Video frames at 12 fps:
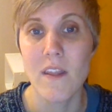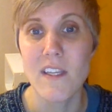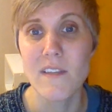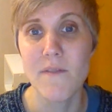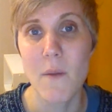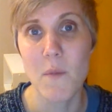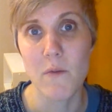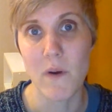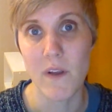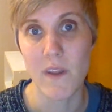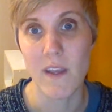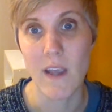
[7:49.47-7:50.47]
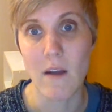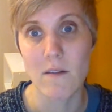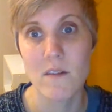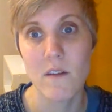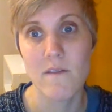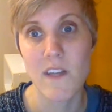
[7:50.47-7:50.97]
This February, the
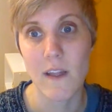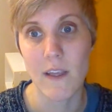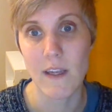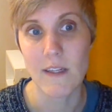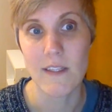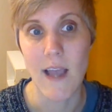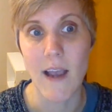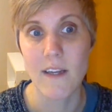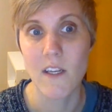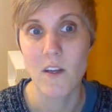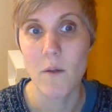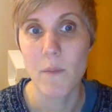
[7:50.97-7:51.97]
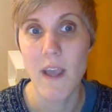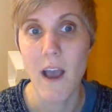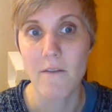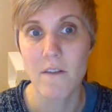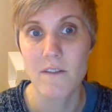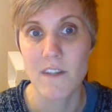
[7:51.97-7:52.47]
Council of Delegates, acting on
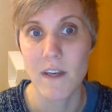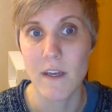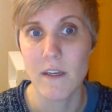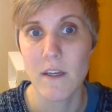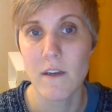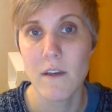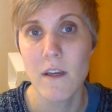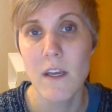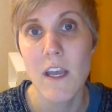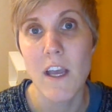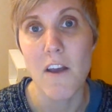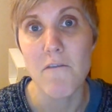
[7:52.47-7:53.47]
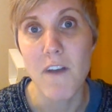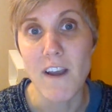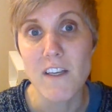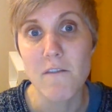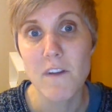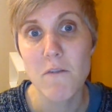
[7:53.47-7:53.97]
behalf of Synod,
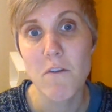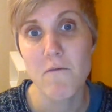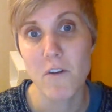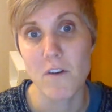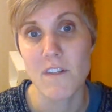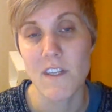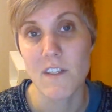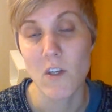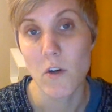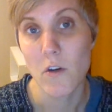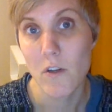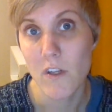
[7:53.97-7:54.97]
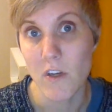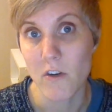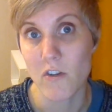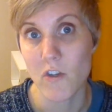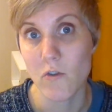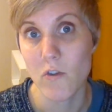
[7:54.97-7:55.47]
effectively reversed its earlier
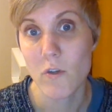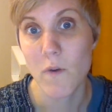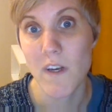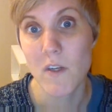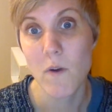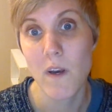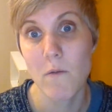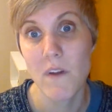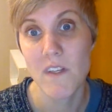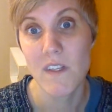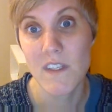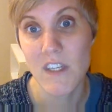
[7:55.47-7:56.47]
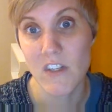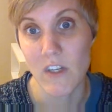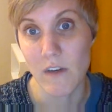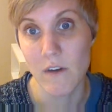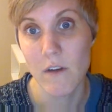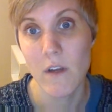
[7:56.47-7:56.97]
June 2021
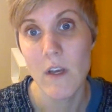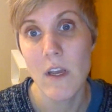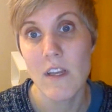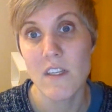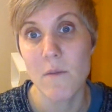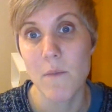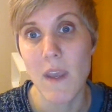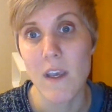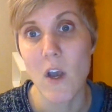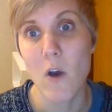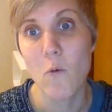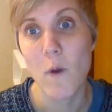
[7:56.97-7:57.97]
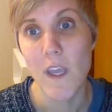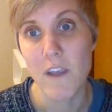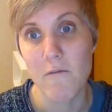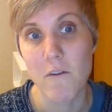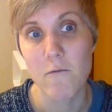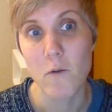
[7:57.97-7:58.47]
decision to make a way
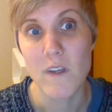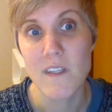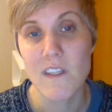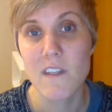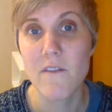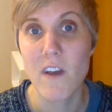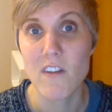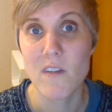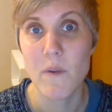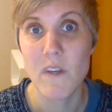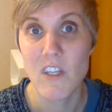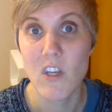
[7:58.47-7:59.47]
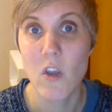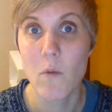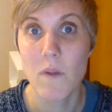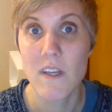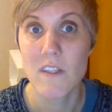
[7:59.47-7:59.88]
for voices of LGBTQ